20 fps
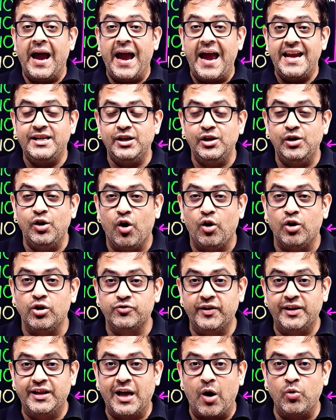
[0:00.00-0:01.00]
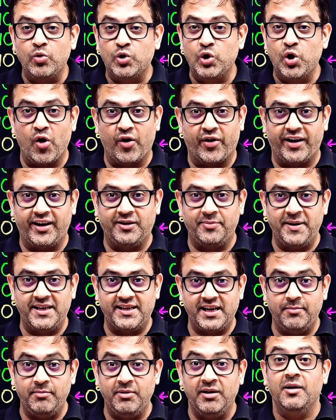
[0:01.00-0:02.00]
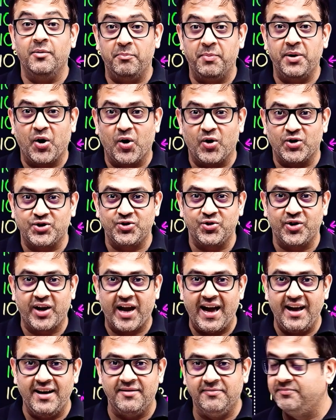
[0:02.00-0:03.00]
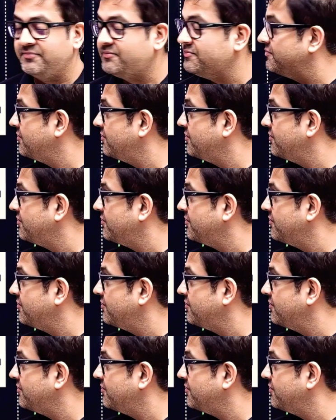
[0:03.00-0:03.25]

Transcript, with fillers: antilogs without logarithmic table because you can.